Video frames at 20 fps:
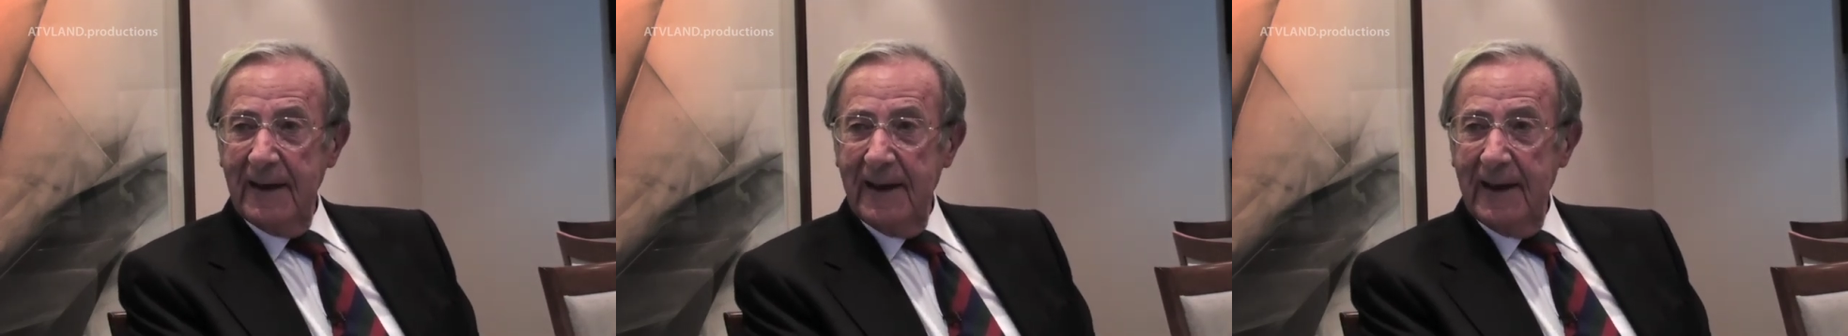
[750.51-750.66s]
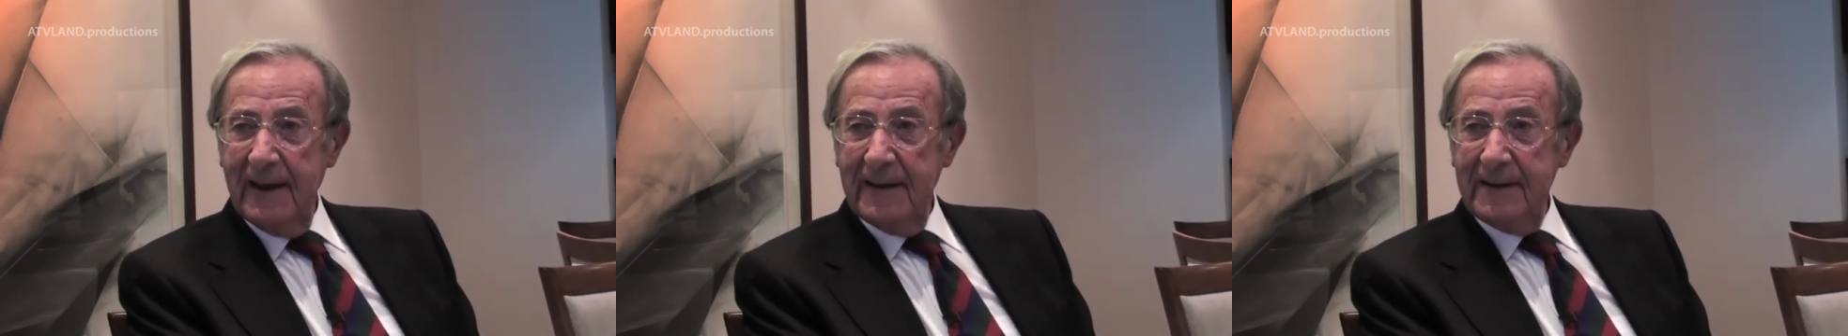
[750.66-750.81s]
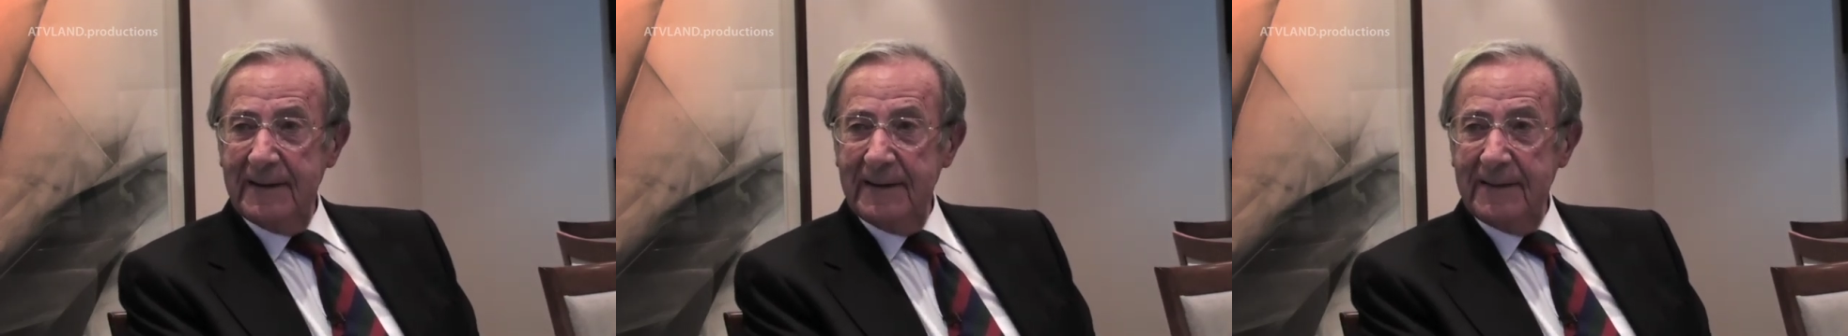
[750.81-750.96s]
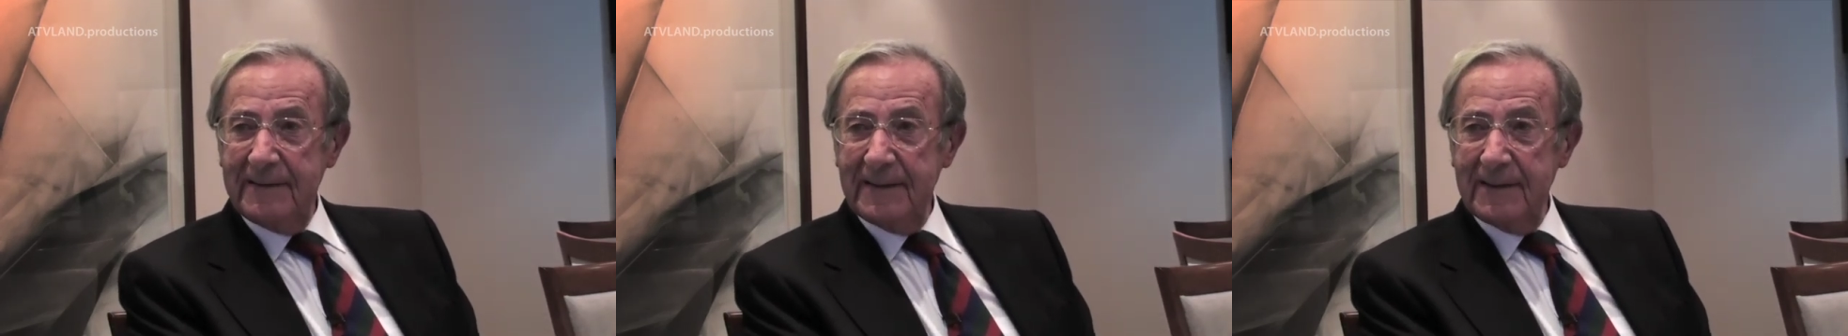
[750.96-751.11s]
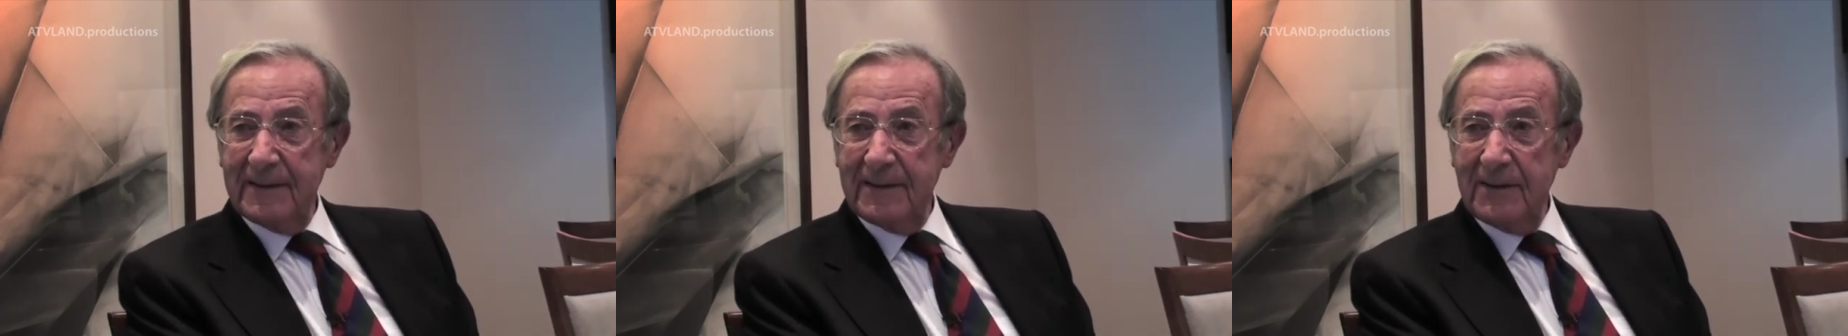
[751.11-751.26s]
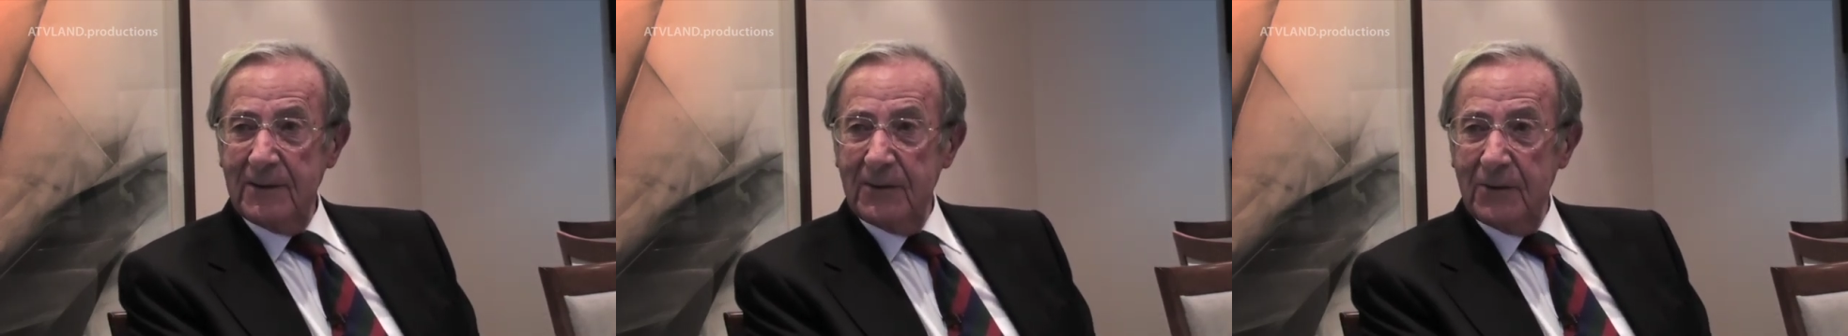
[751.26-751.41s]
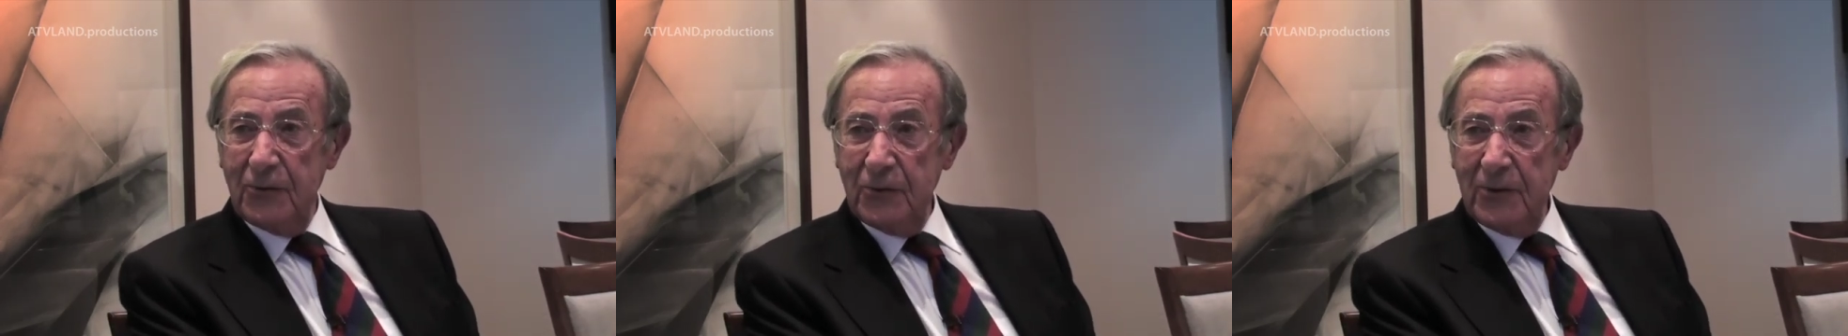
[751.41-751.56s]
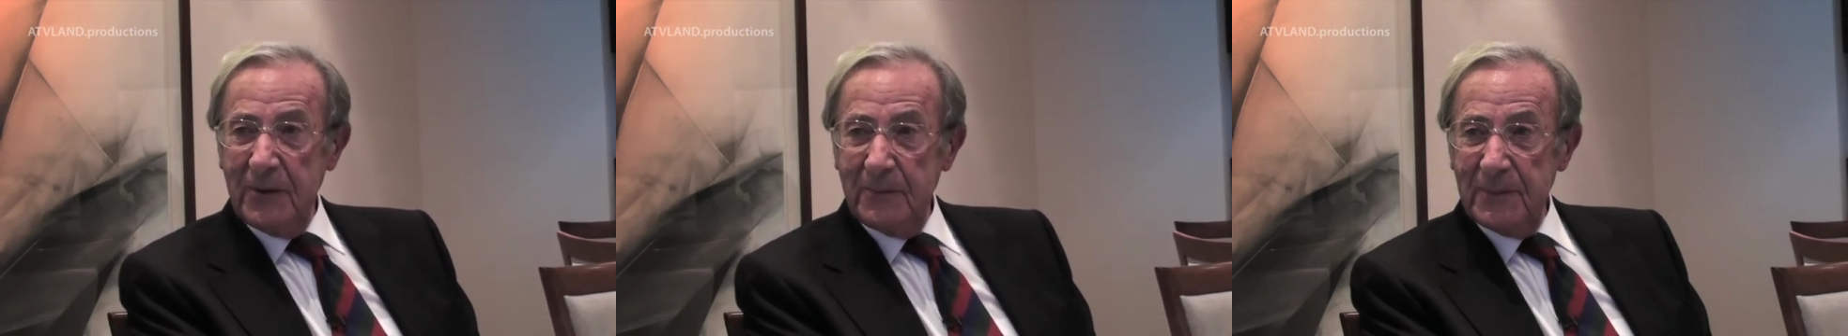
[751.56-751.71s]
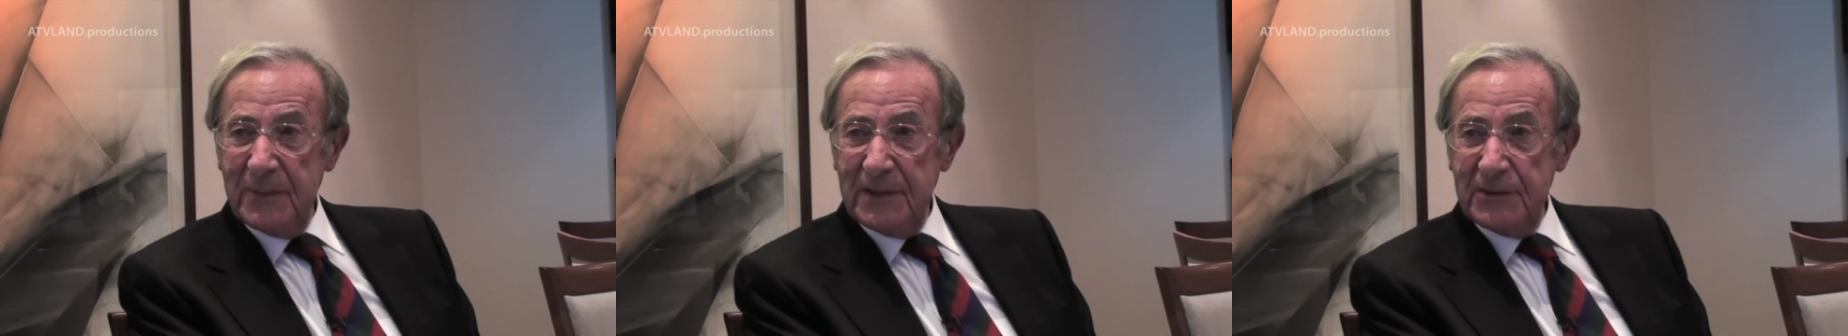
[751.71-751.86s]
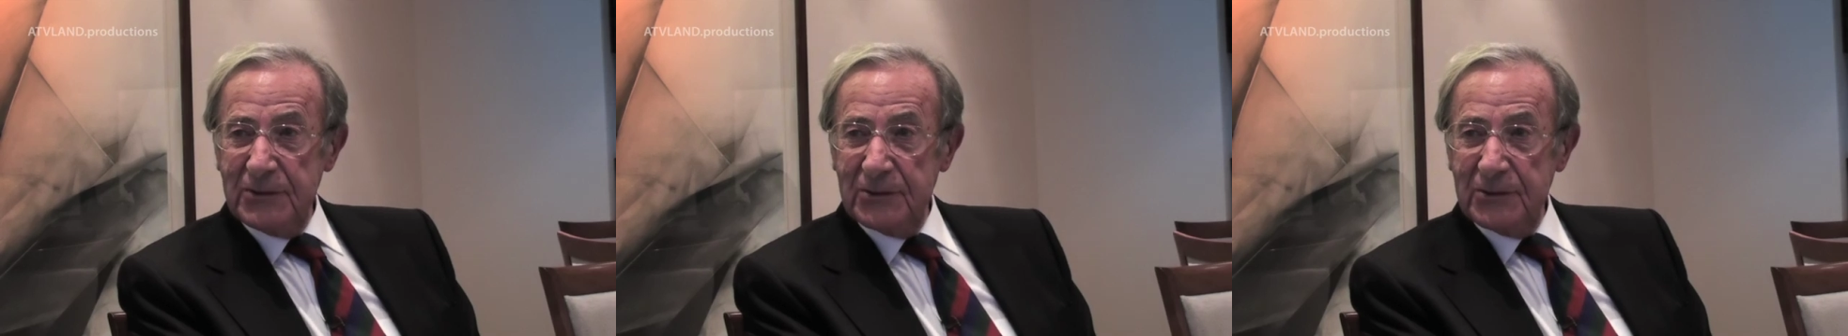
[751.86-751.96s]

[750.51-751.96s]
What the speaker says: And he said, could it be